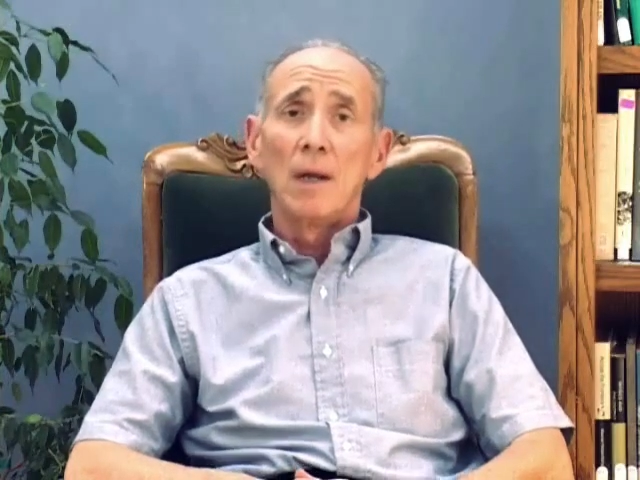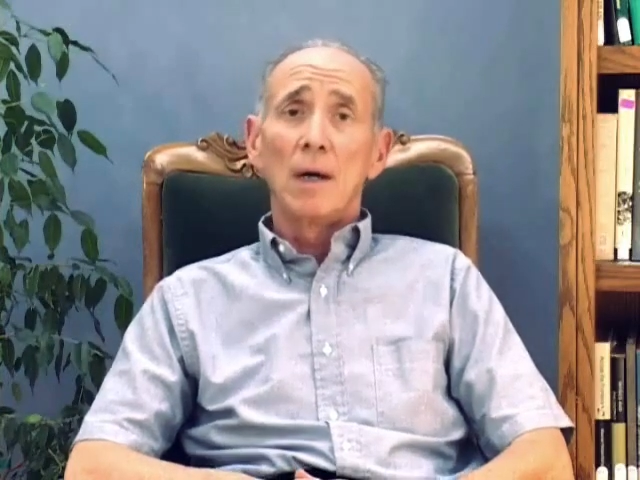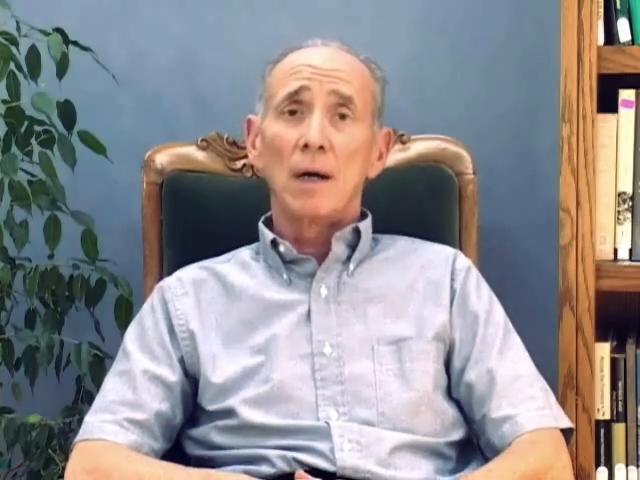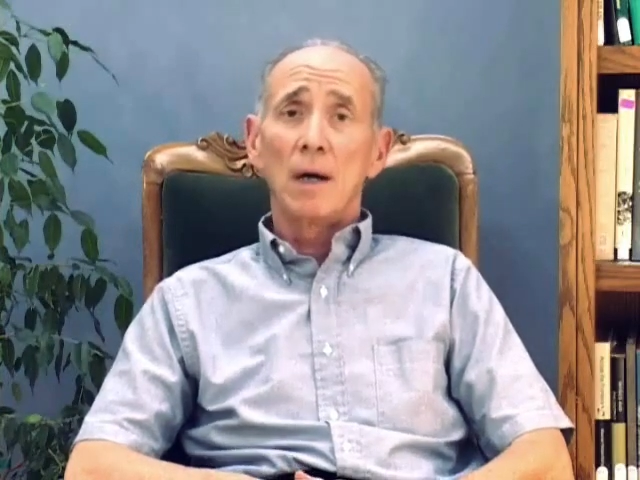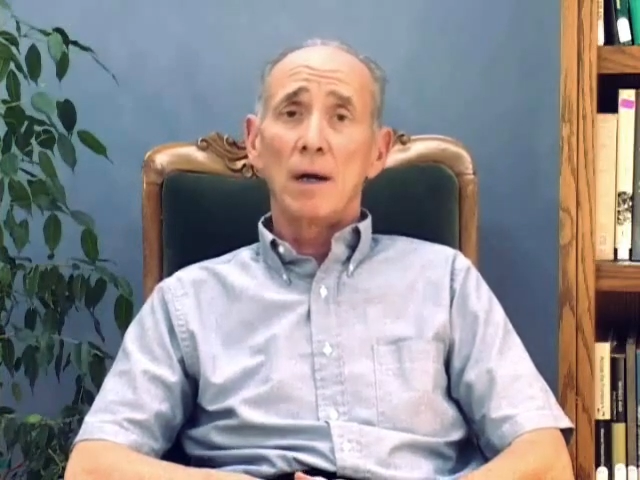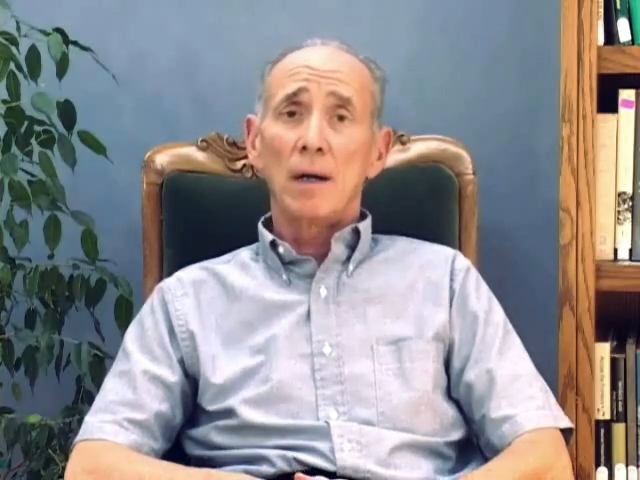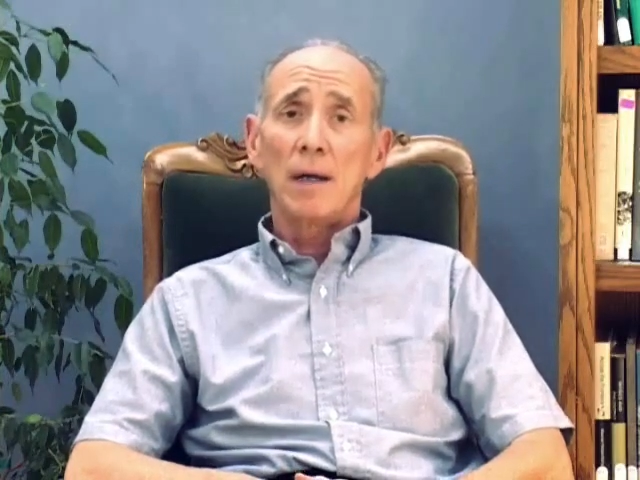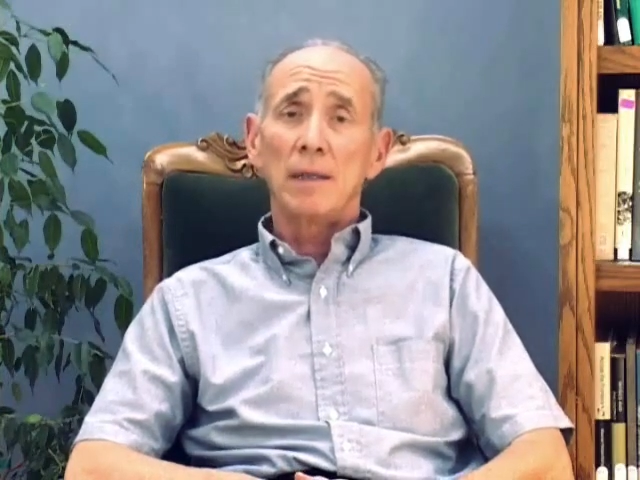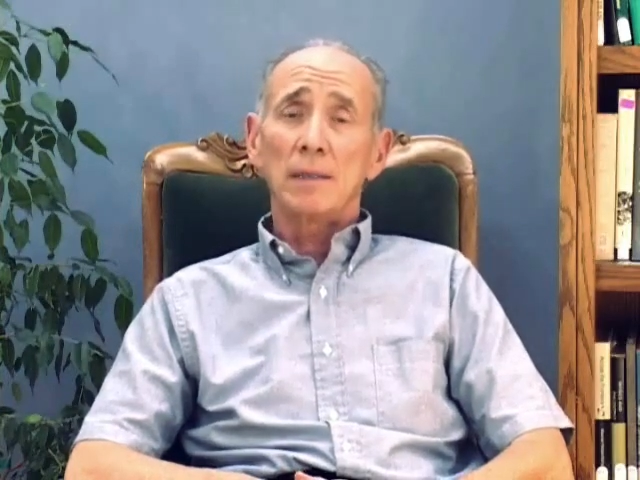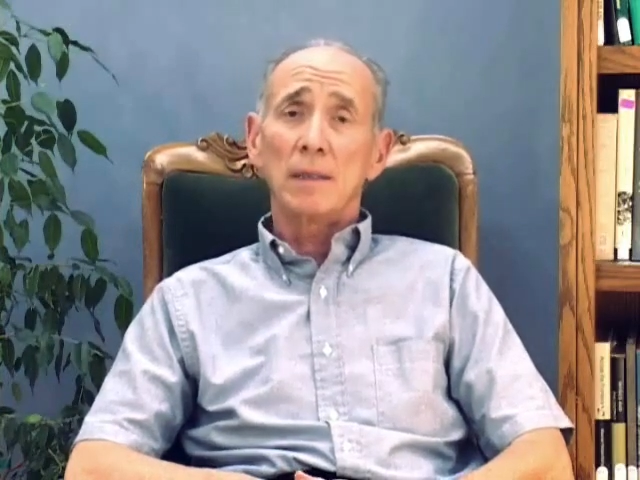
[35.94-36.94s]

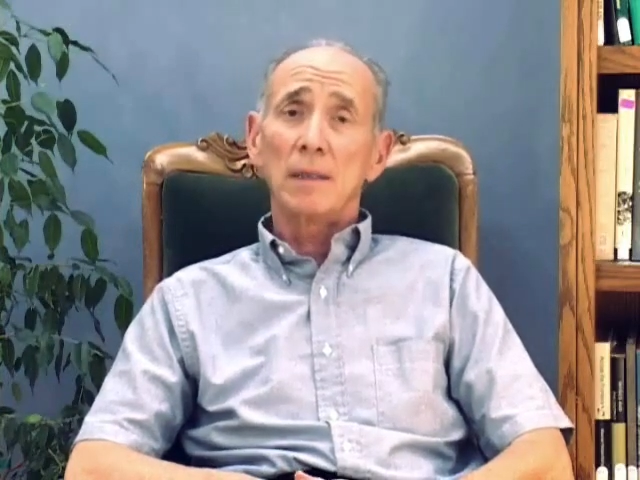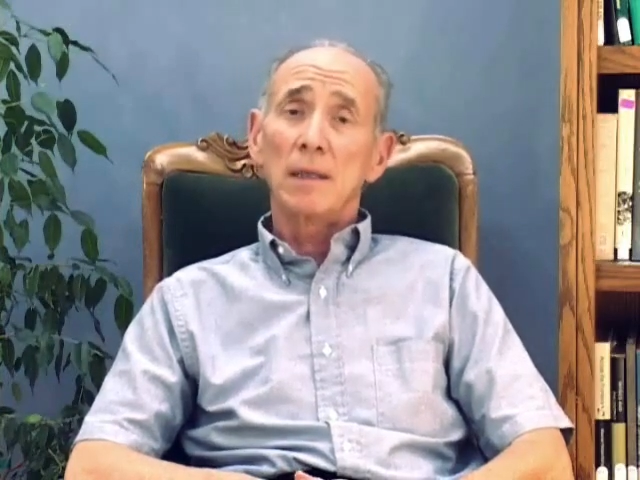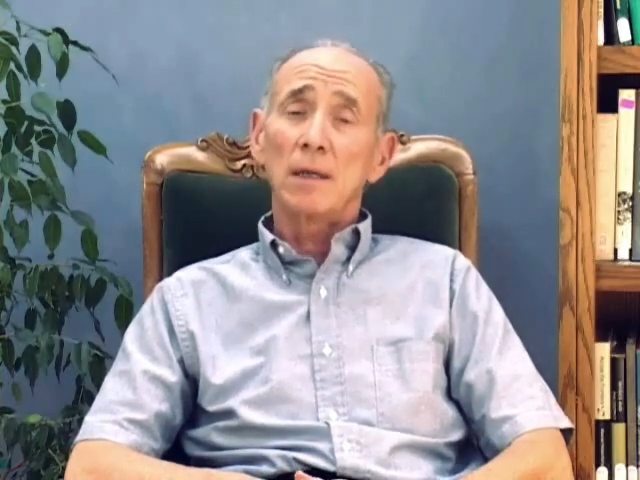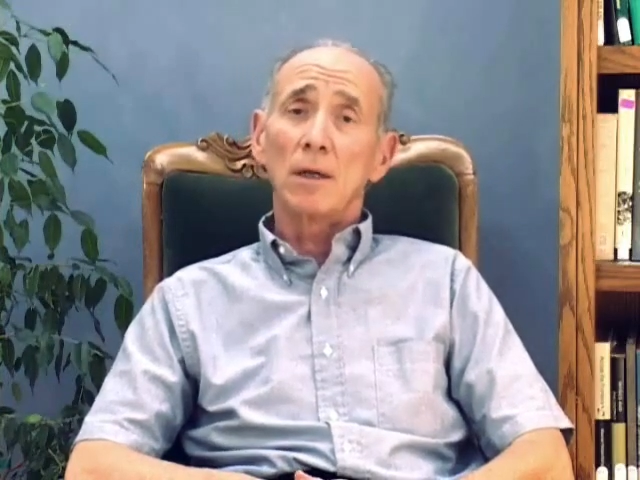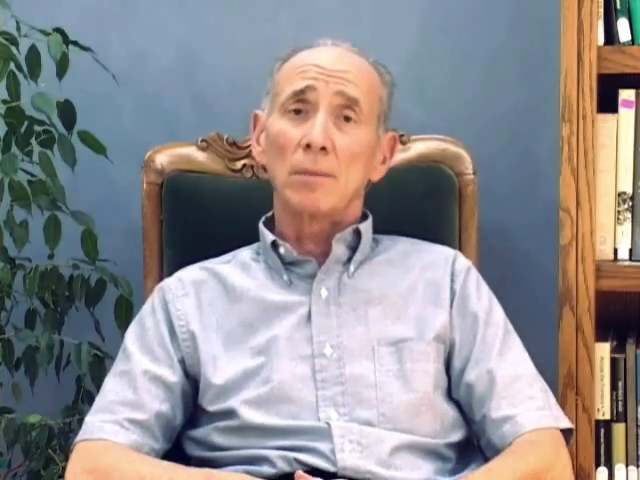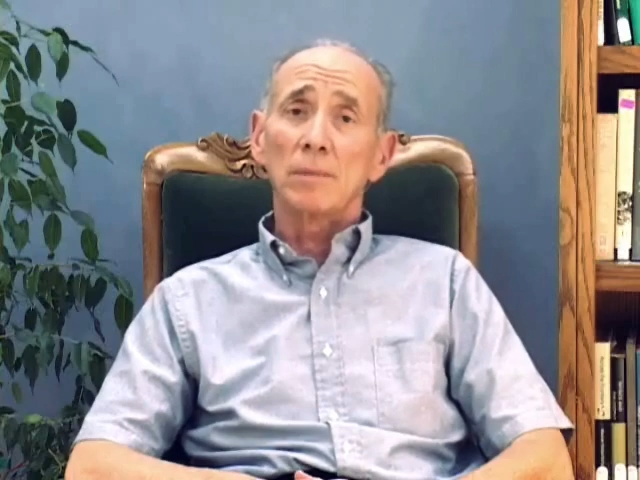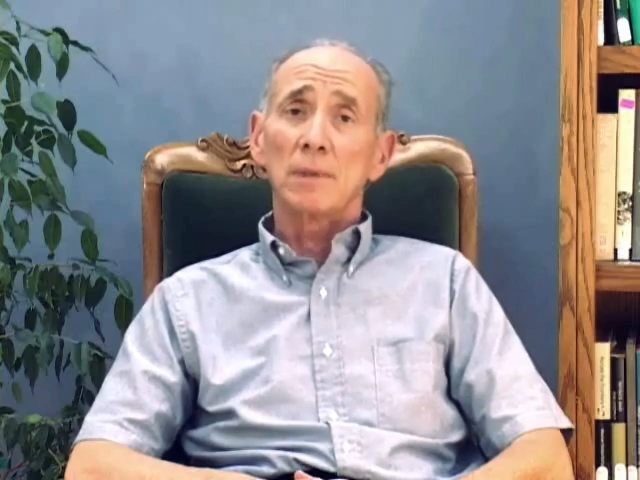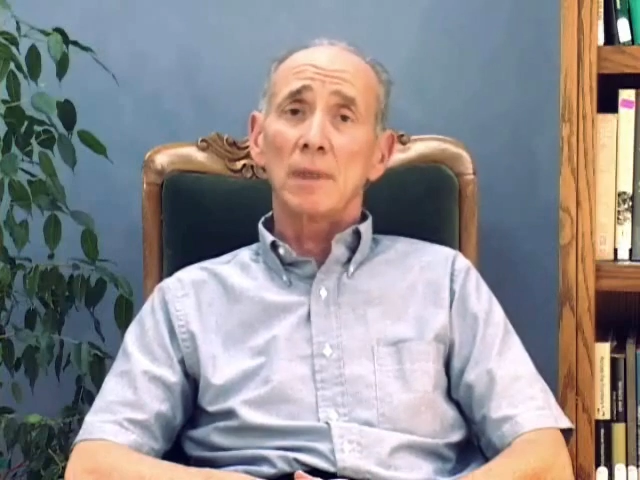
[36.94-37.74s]
And it comes